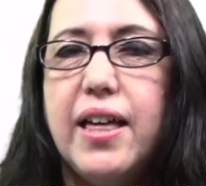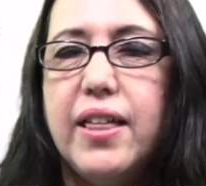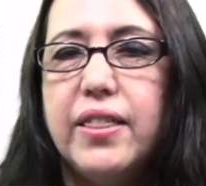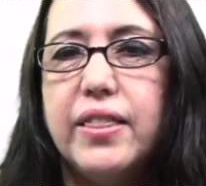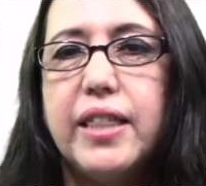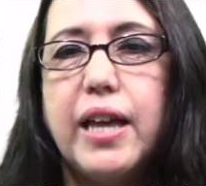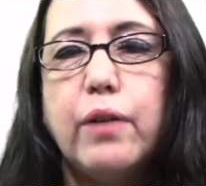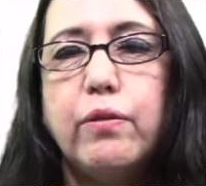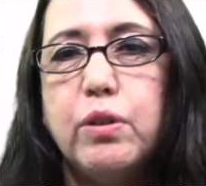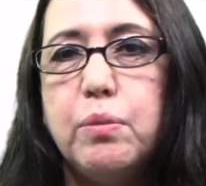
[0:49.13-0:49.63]

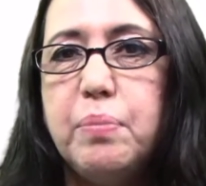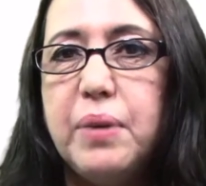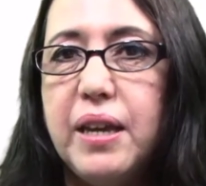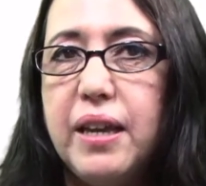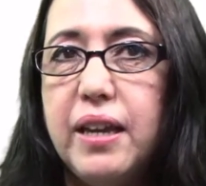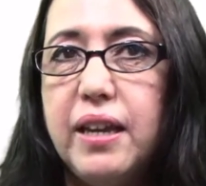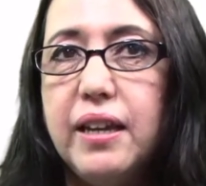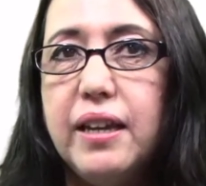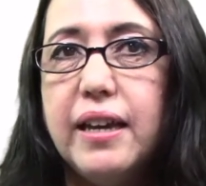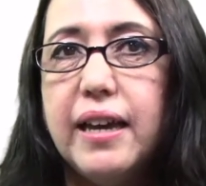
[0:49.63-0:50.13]
That would
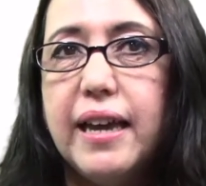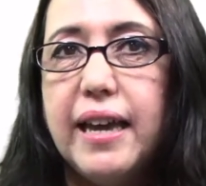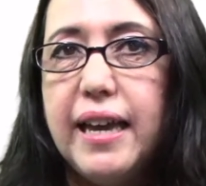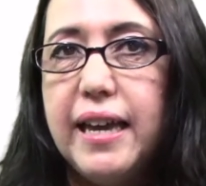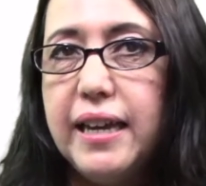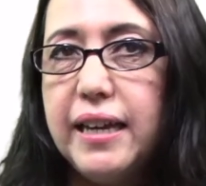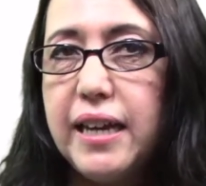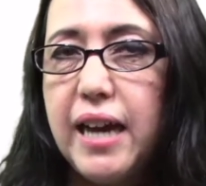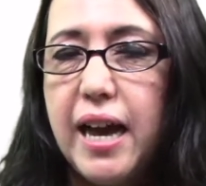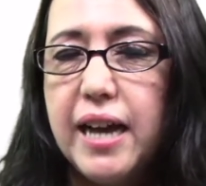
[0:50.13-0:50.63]
be
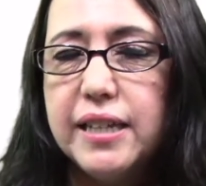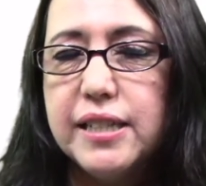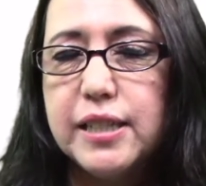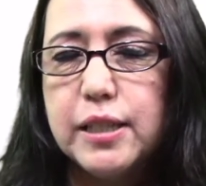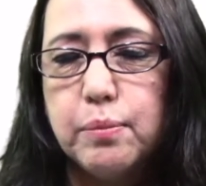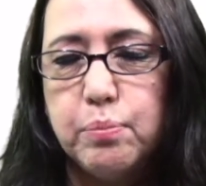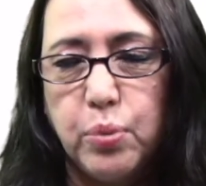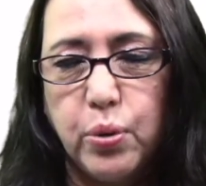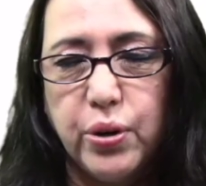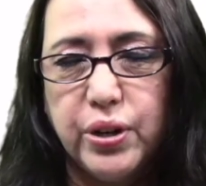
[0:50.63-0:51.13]
in-kind
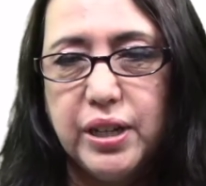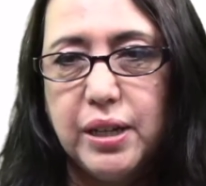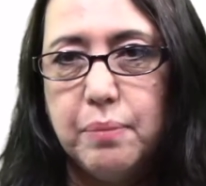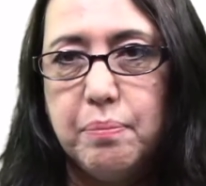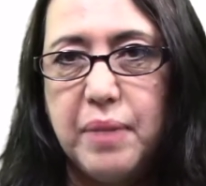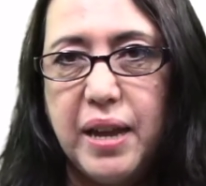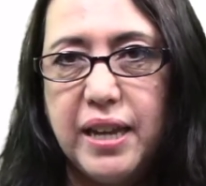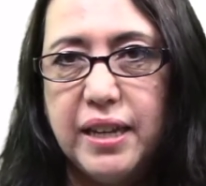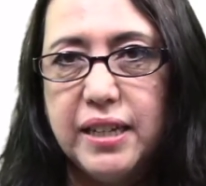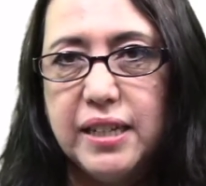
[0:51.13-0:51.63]
support and
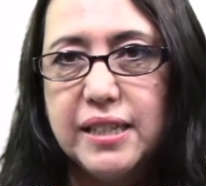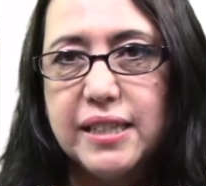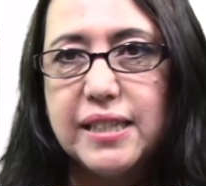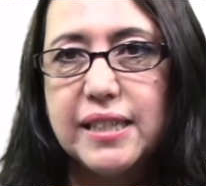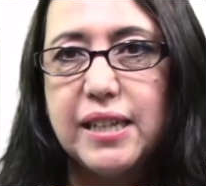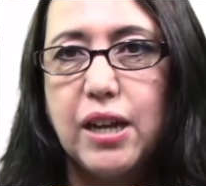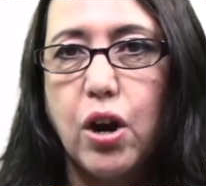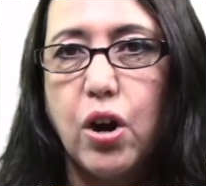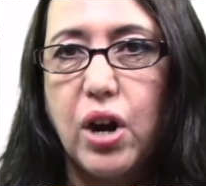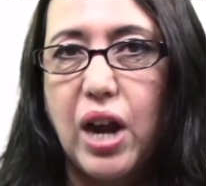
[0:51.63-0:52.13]
maintenance,
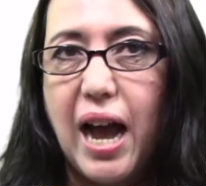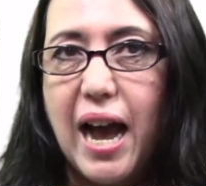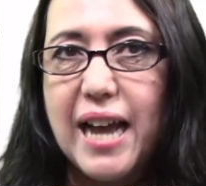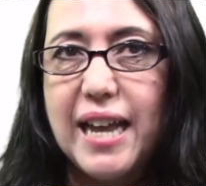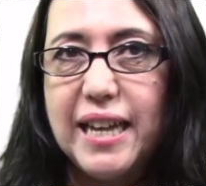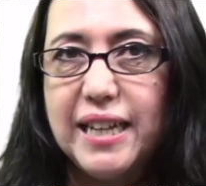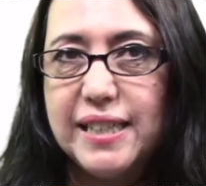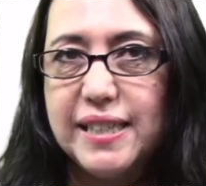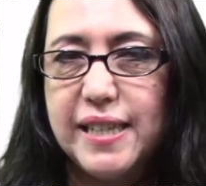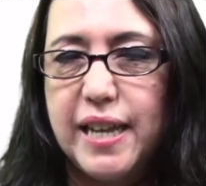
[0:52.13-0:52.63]
or
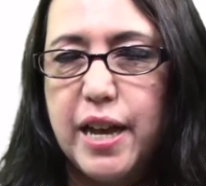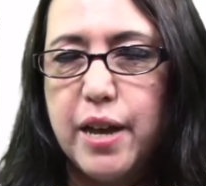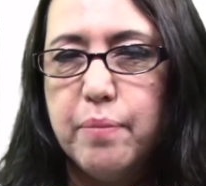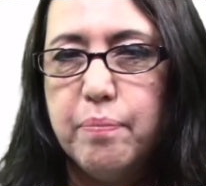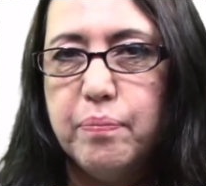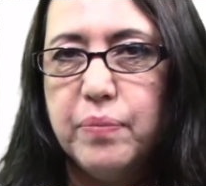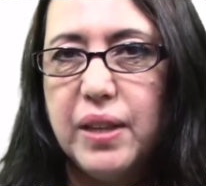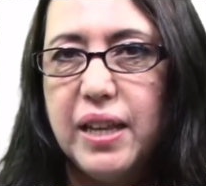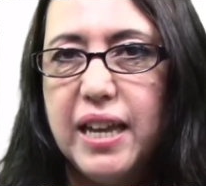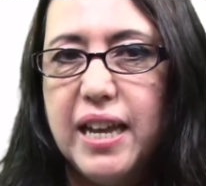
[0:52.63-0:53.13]
ISM.
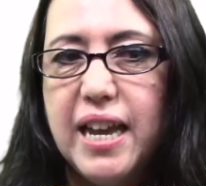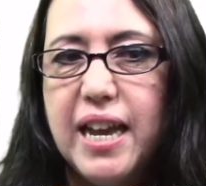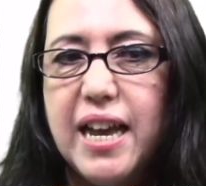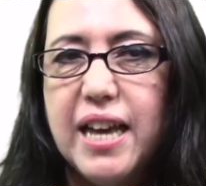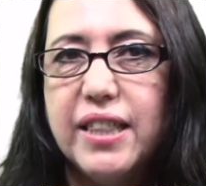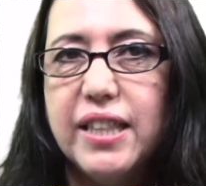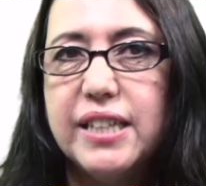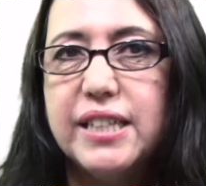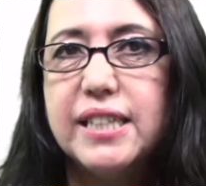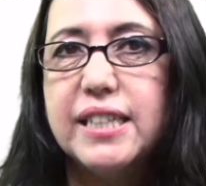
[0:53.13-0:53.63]

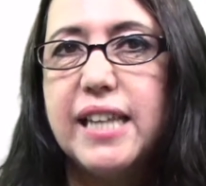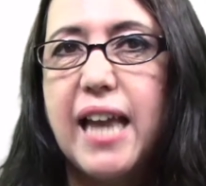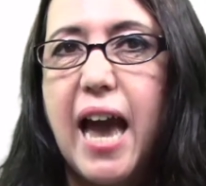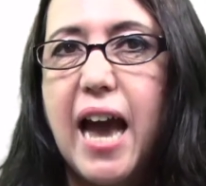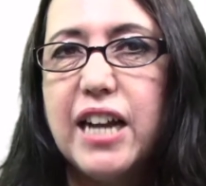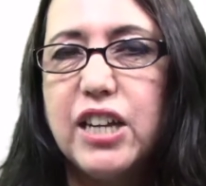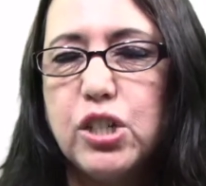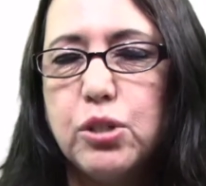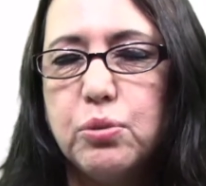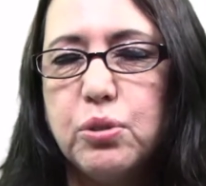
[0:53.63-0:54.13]
This is the
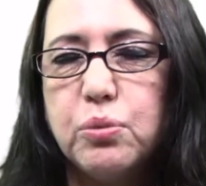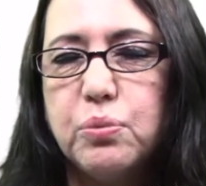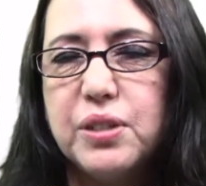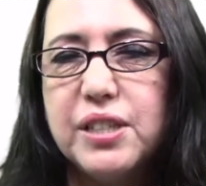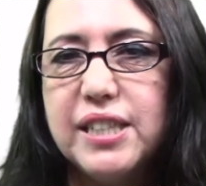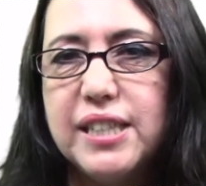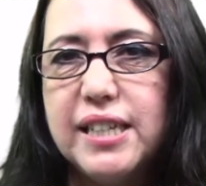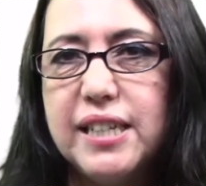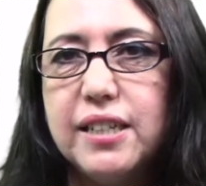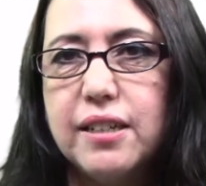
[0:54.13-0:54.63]
actual
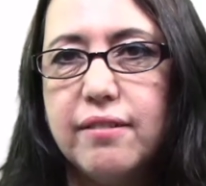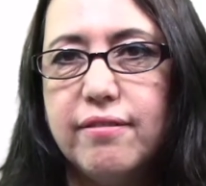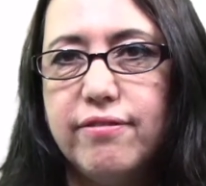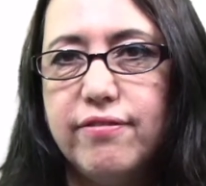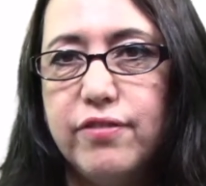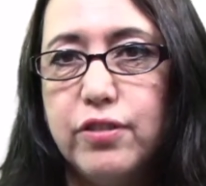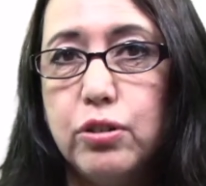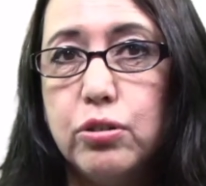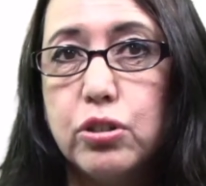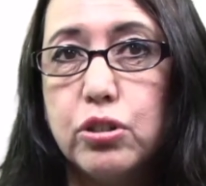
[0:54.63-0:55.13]
receipt of
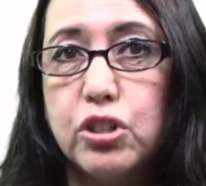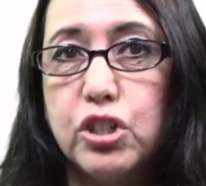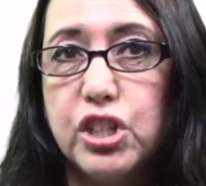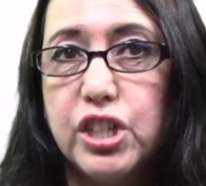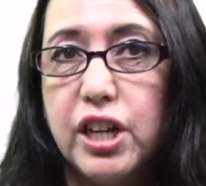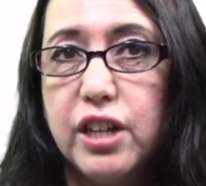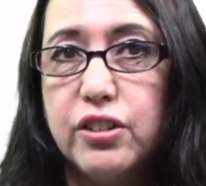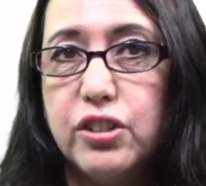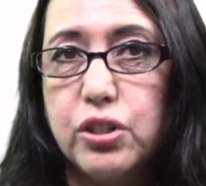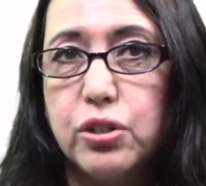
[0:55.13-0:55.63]
food or
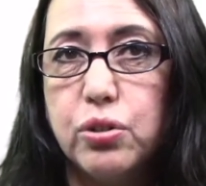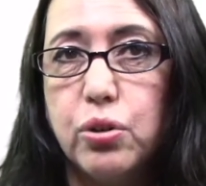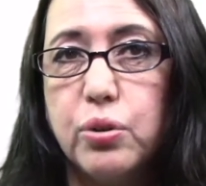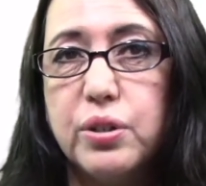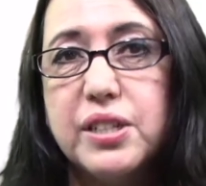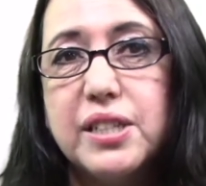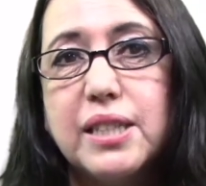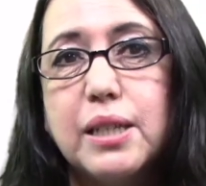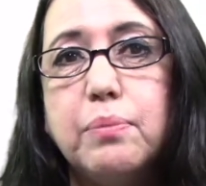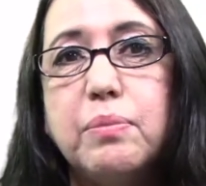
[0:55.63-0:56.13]
shelter, or
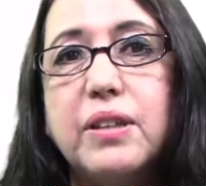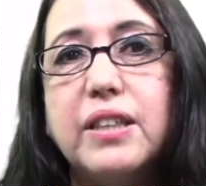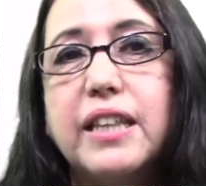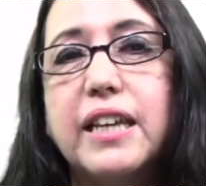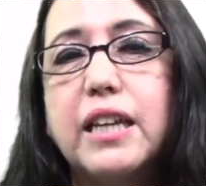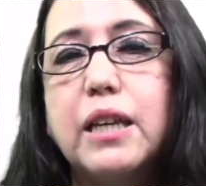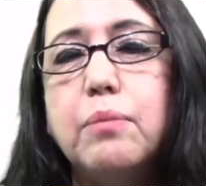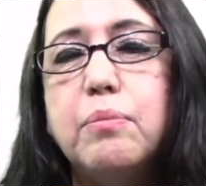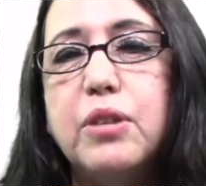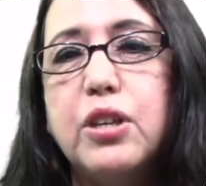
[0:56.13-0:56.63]
something that
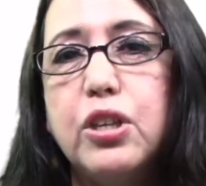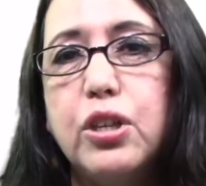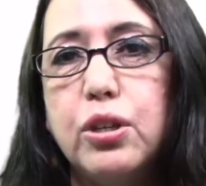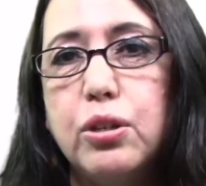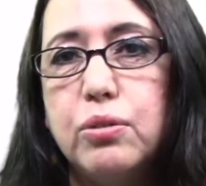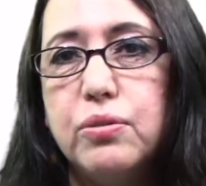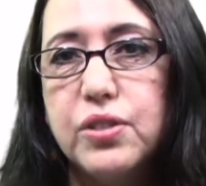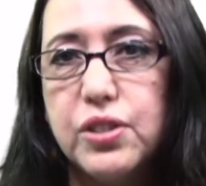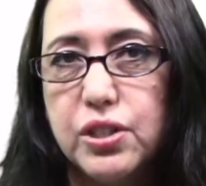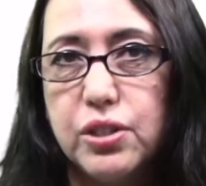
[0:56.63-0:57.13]
can be
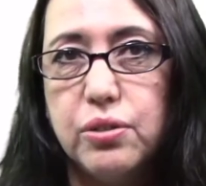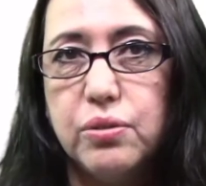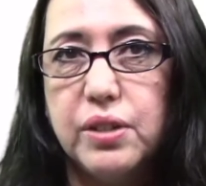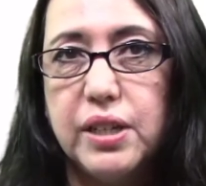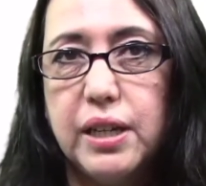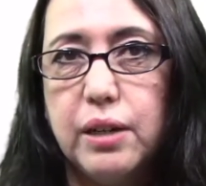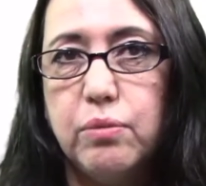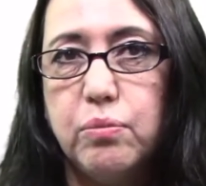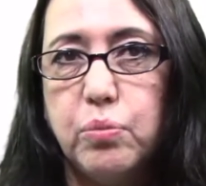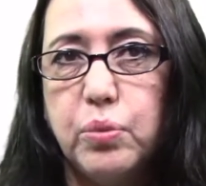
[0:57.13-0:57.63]
used to
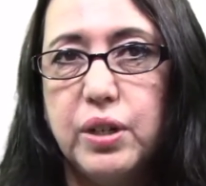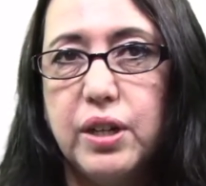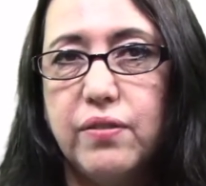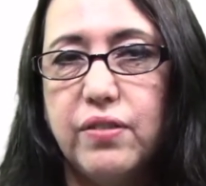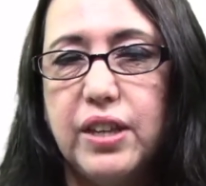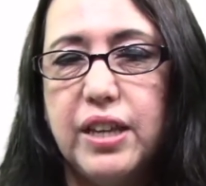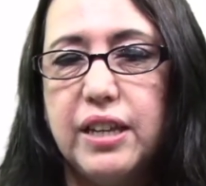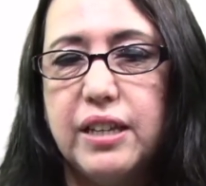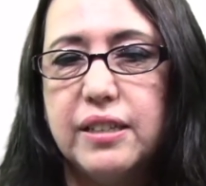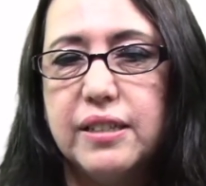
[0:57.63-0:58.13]
get one of
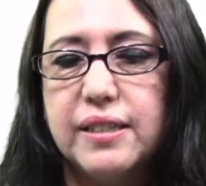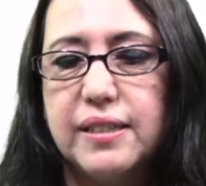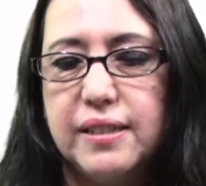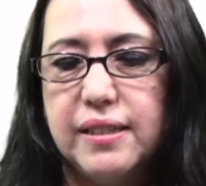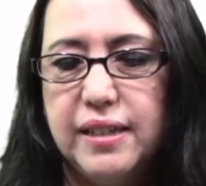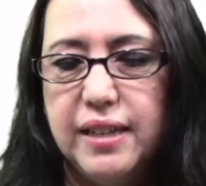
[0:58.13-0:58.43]
these.